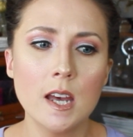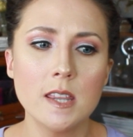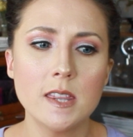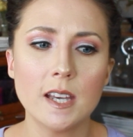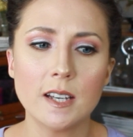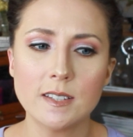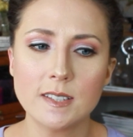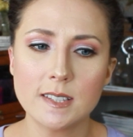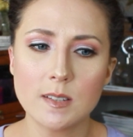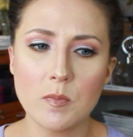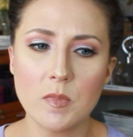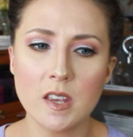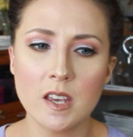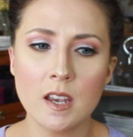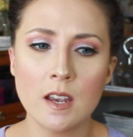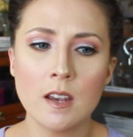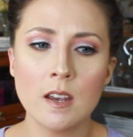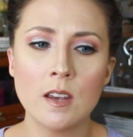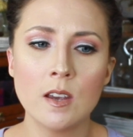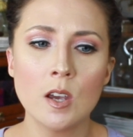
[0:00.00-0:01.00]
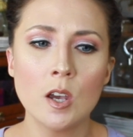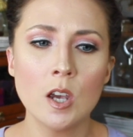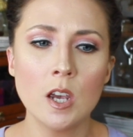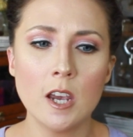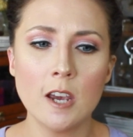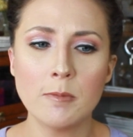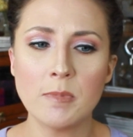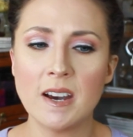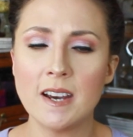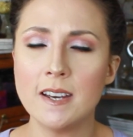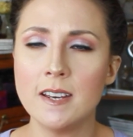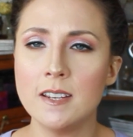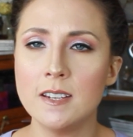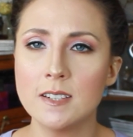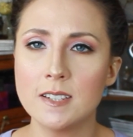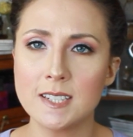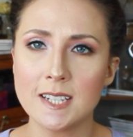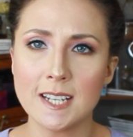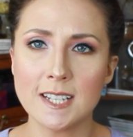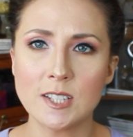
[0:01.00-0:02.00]
That's something in my
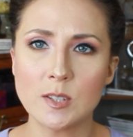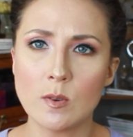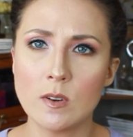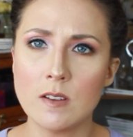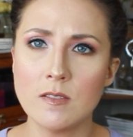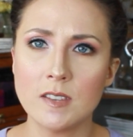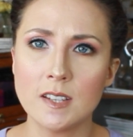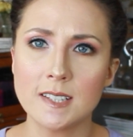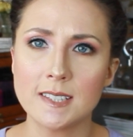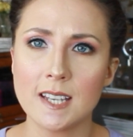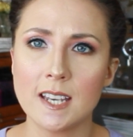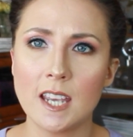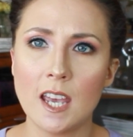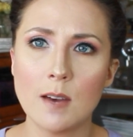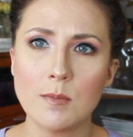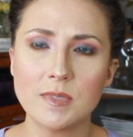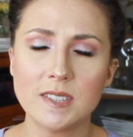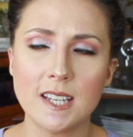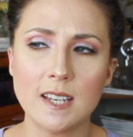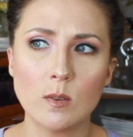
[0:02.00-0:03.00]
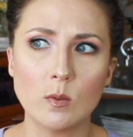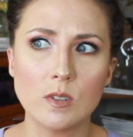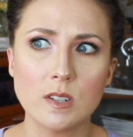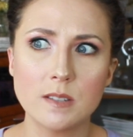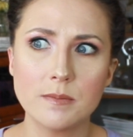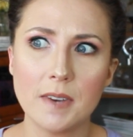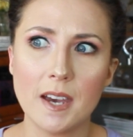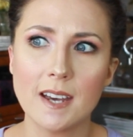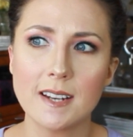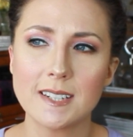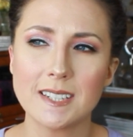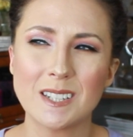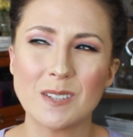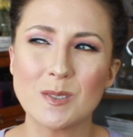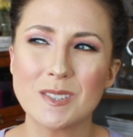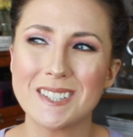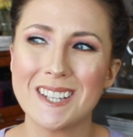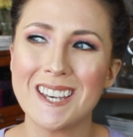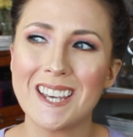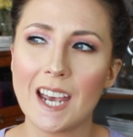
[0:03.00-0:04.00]
test run of this, I kept saying respect, and I
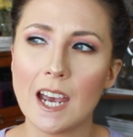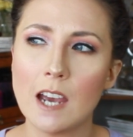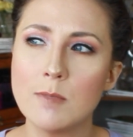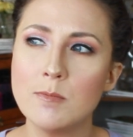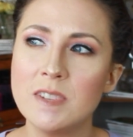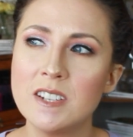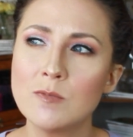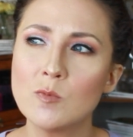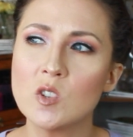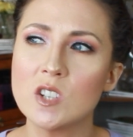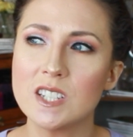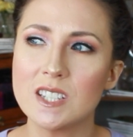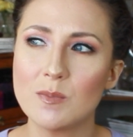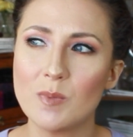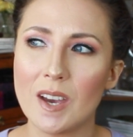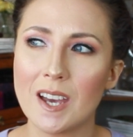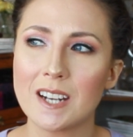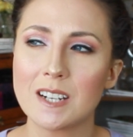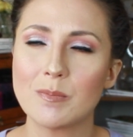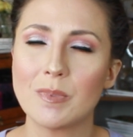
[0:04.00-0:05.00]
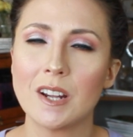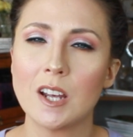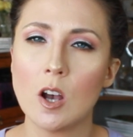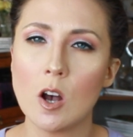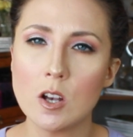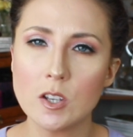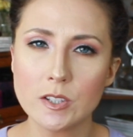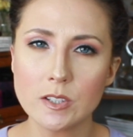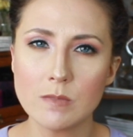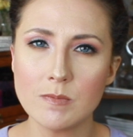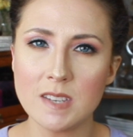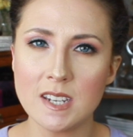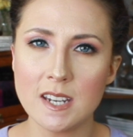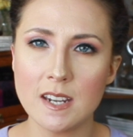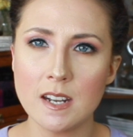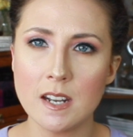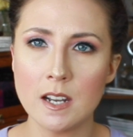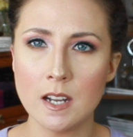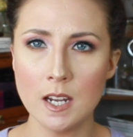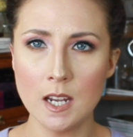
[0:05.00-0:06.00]
was like, I mean respect, but I also
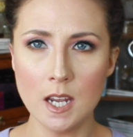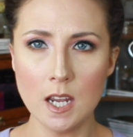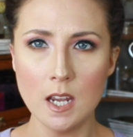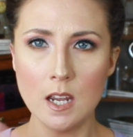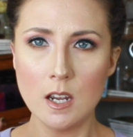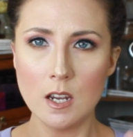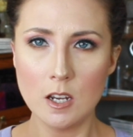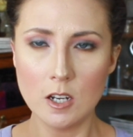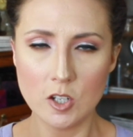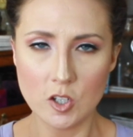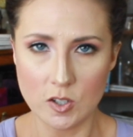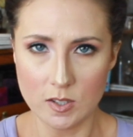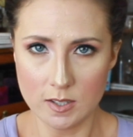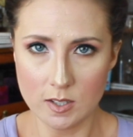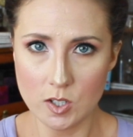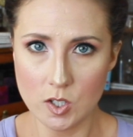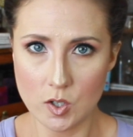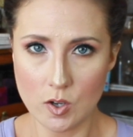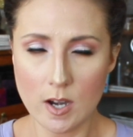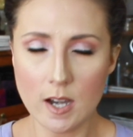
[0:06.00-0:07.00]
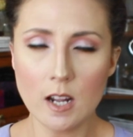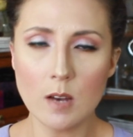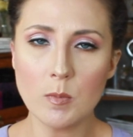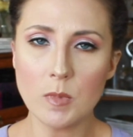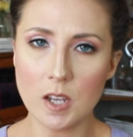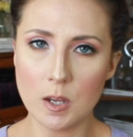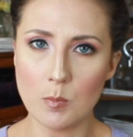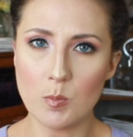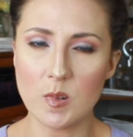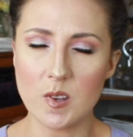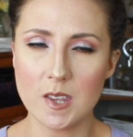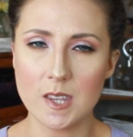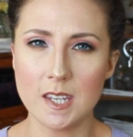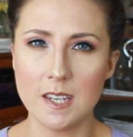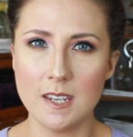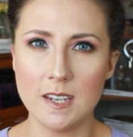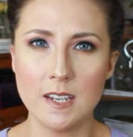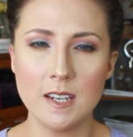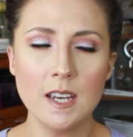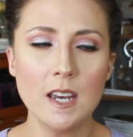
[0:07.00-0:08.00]
mean just straight up
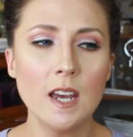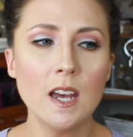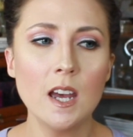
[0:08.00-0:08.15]
empathy.